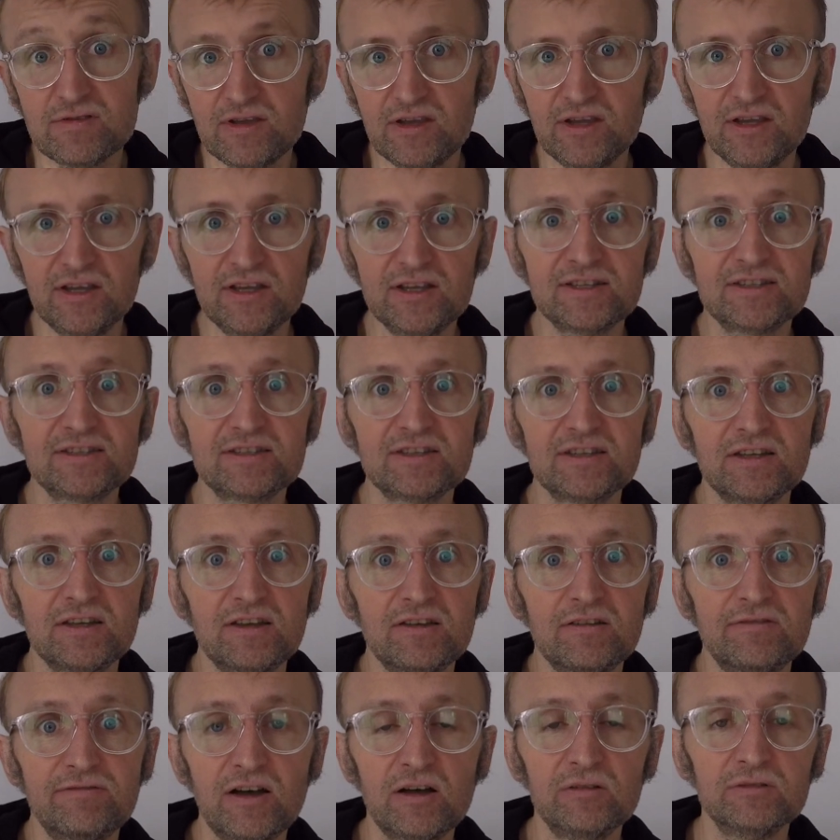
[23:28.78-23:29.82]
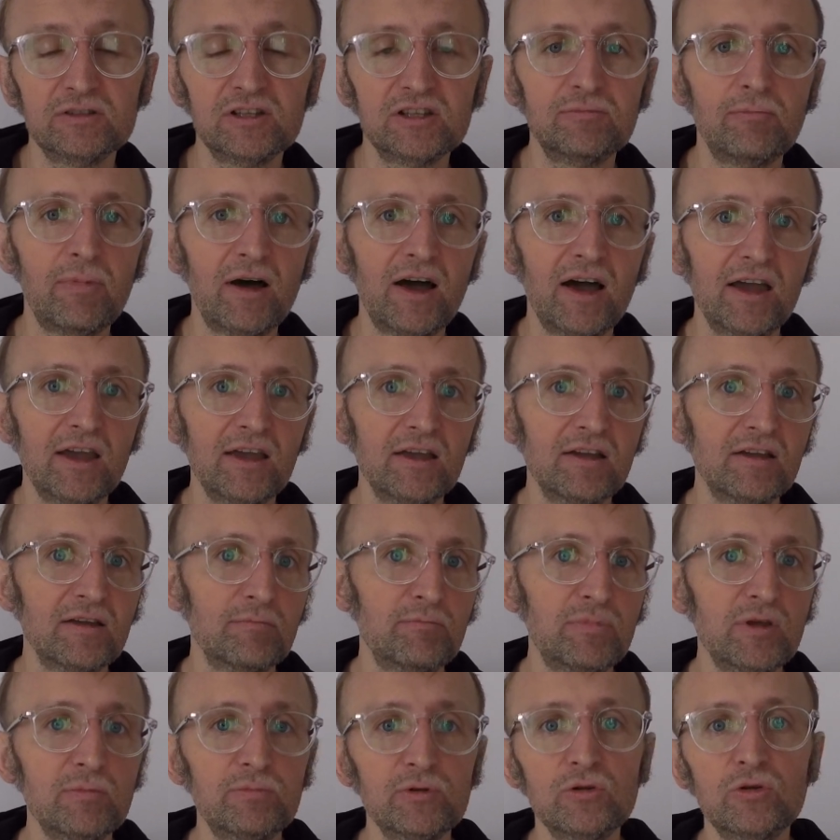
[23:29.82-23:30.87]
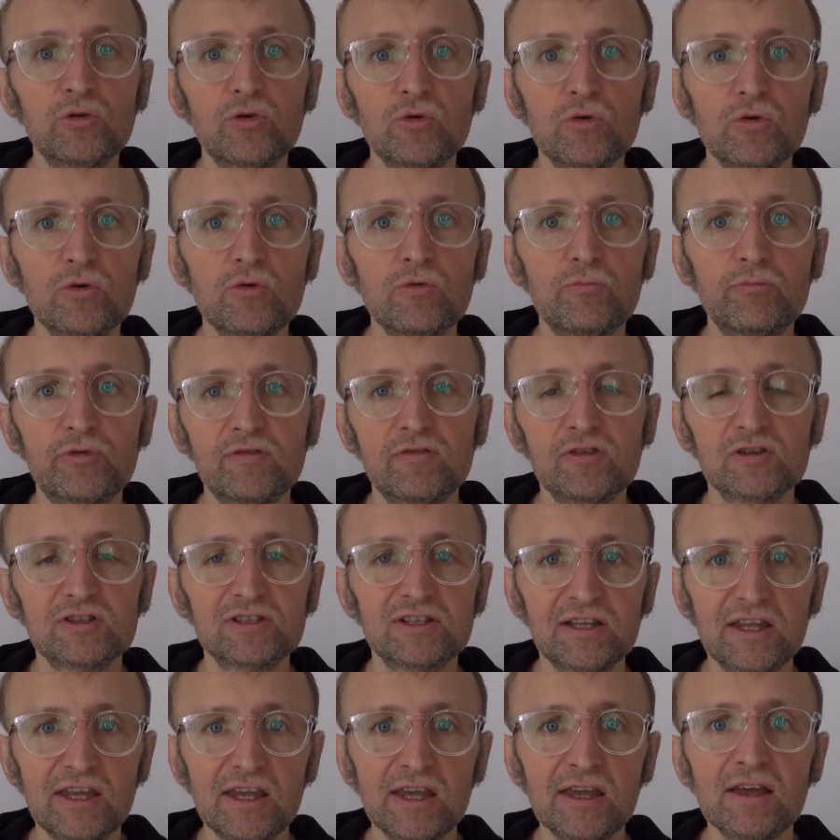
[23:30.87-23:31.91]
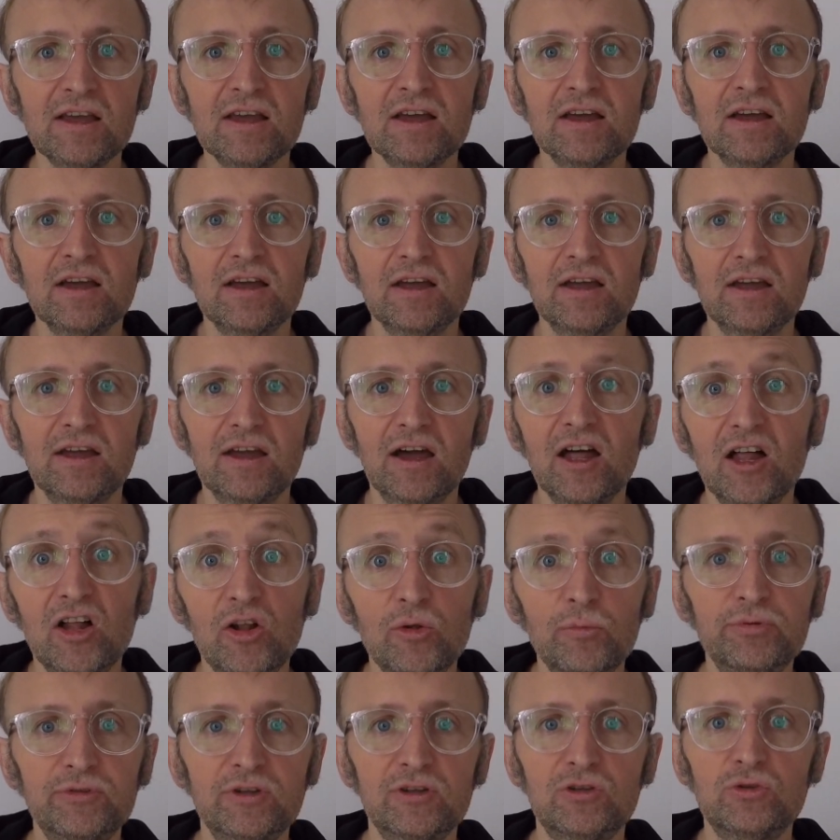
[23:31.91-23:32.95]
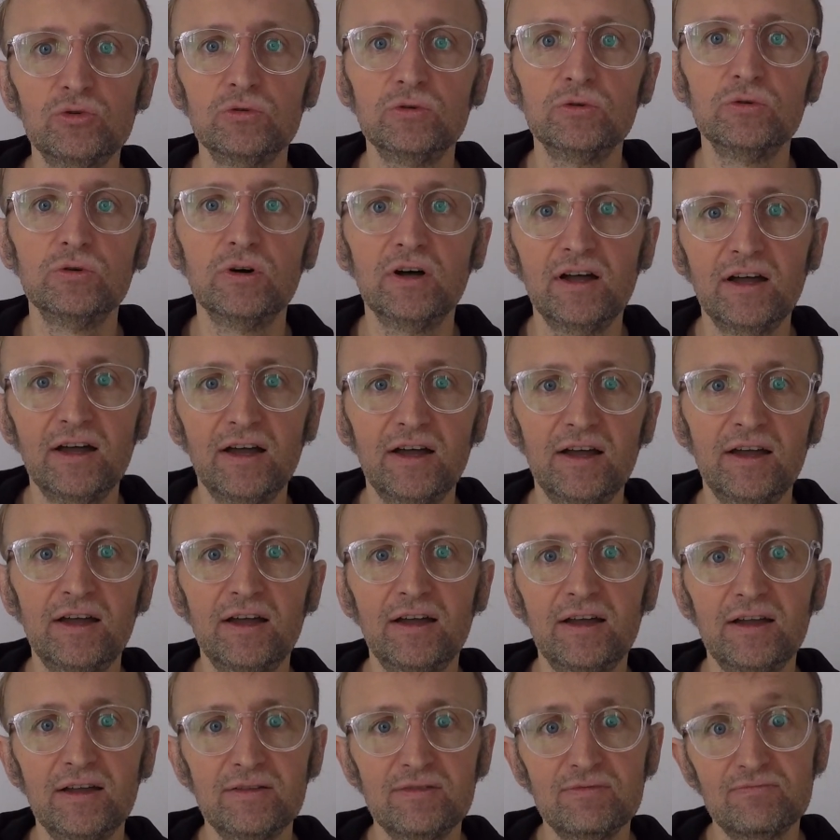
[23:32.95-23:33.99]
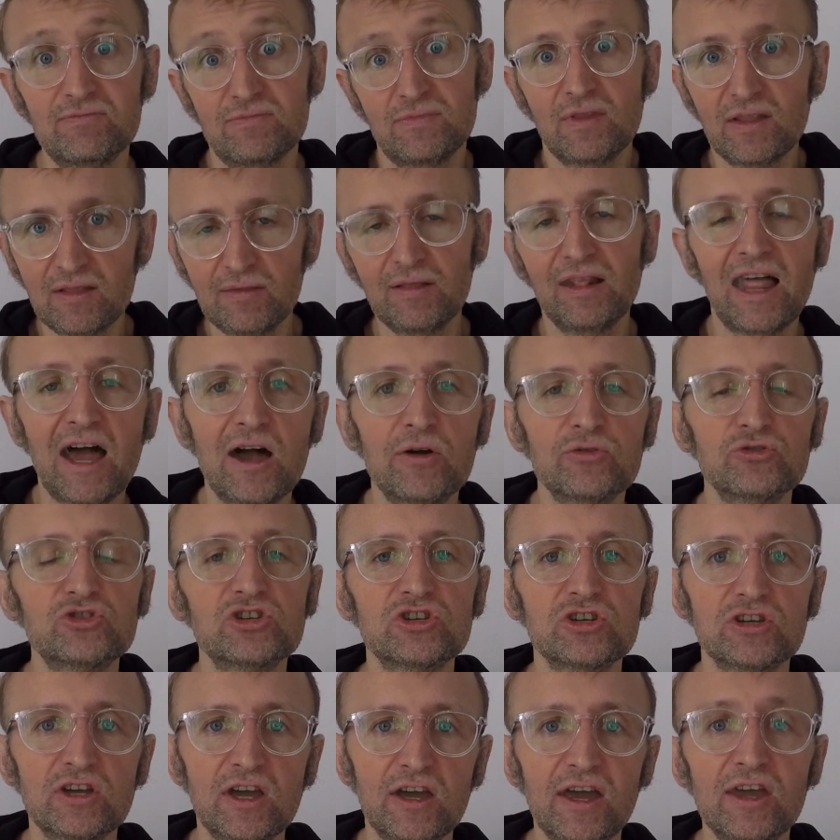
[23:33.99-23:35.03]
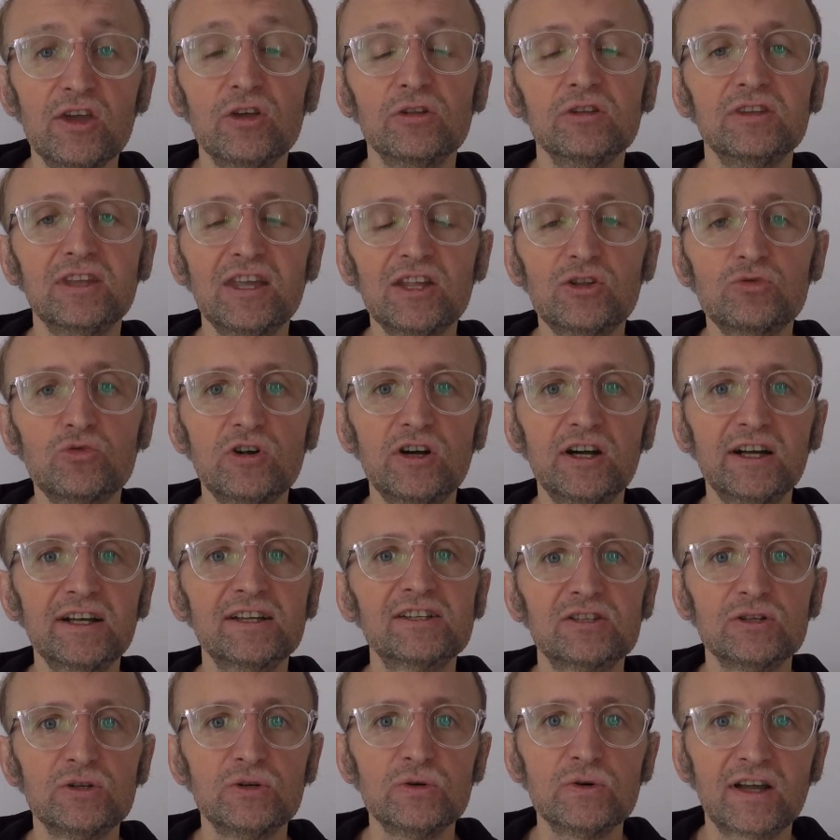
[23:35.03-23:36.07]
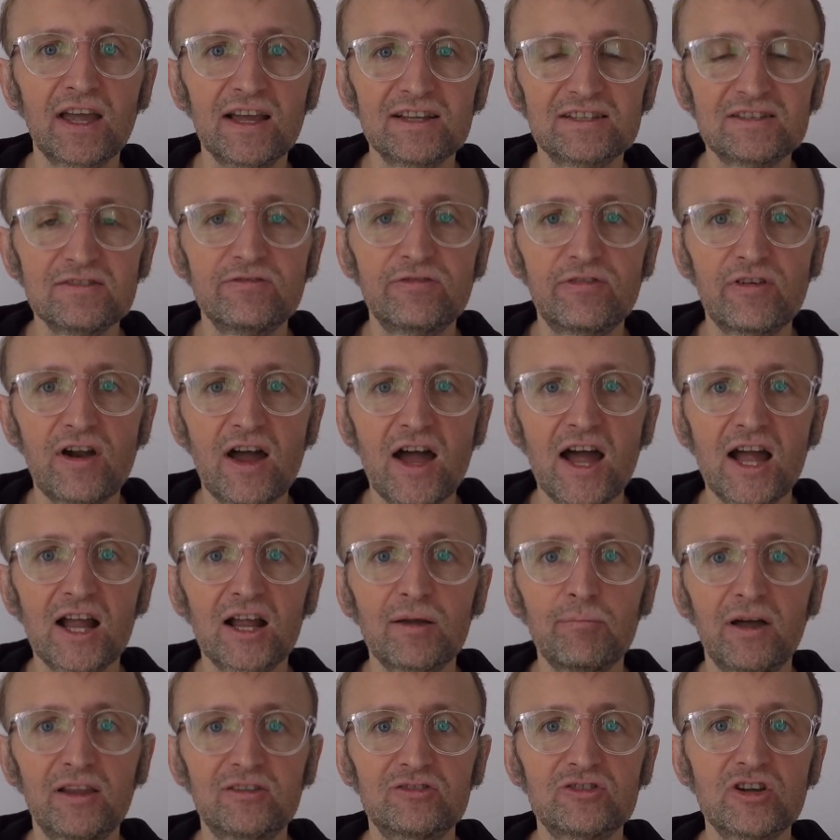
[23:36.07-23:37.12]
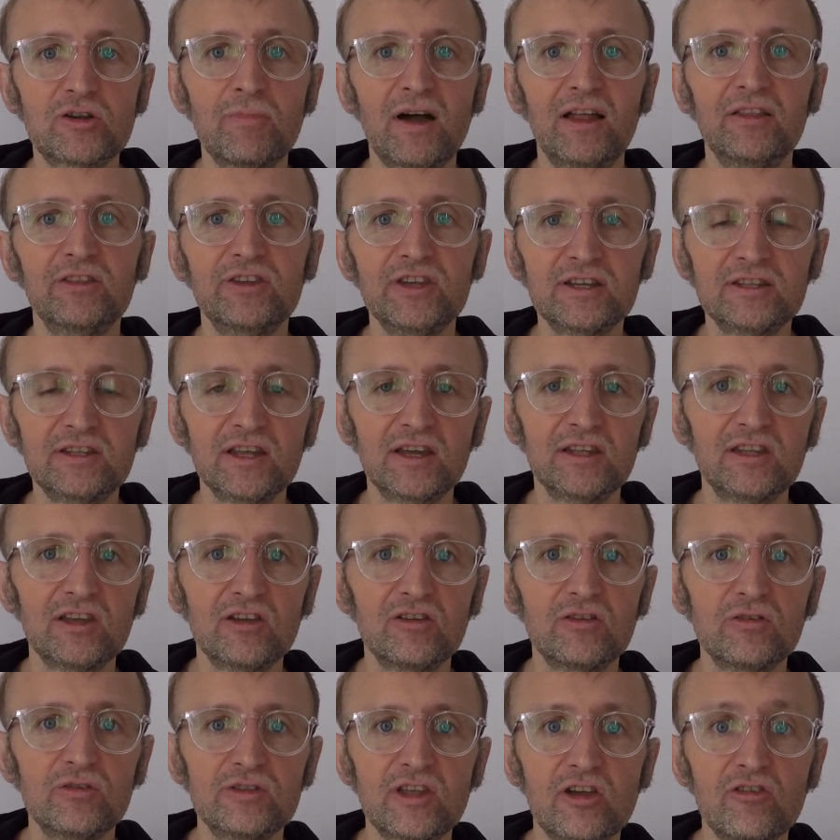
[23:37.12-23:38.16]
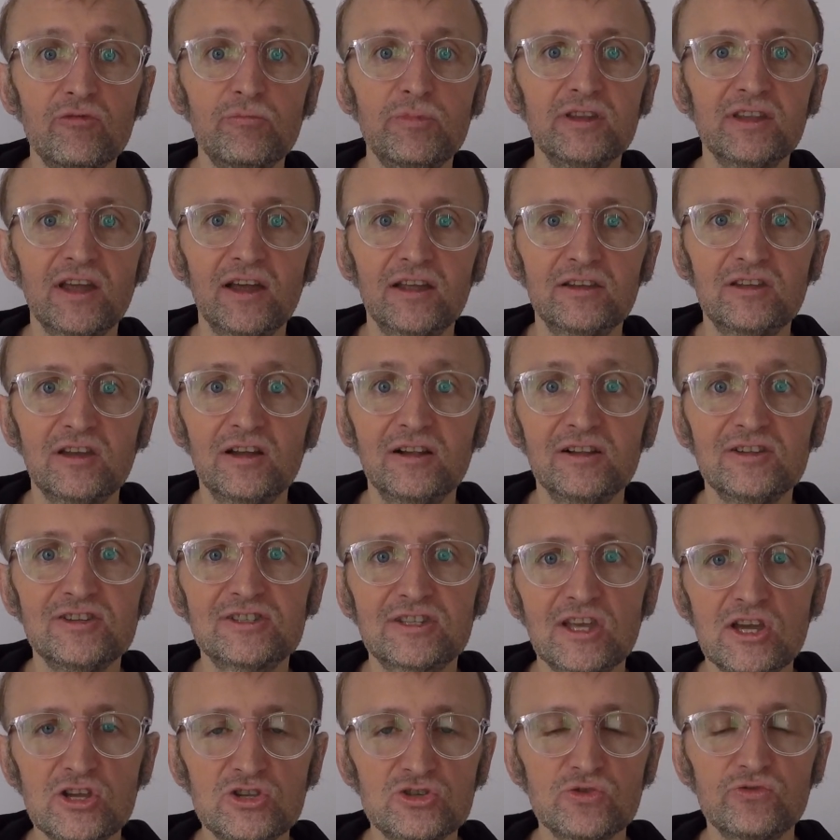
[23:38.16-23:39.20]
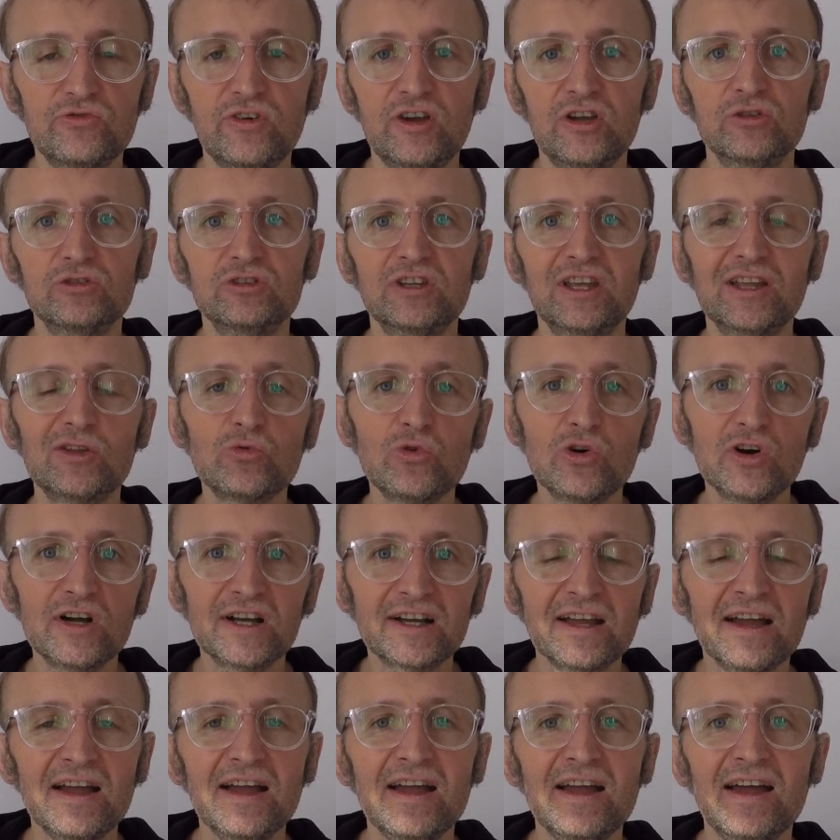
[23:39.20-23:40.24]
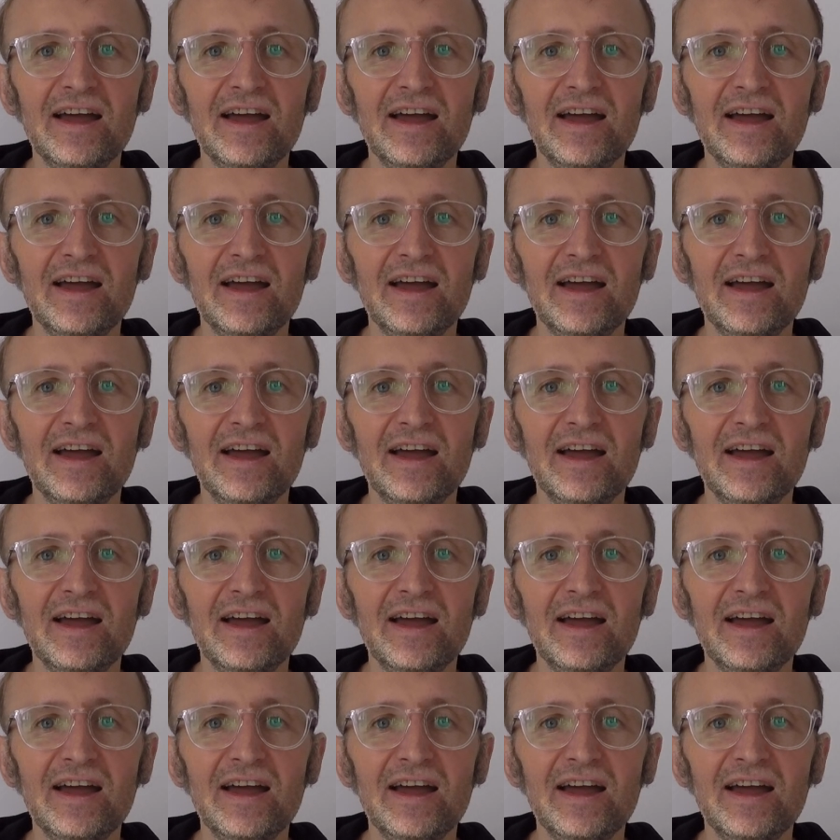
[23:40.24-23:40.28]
is founded by people who previously helped to launch AION Network. So Cass and Frank, Patrick Mandik, they've been at the early stage of AION Network.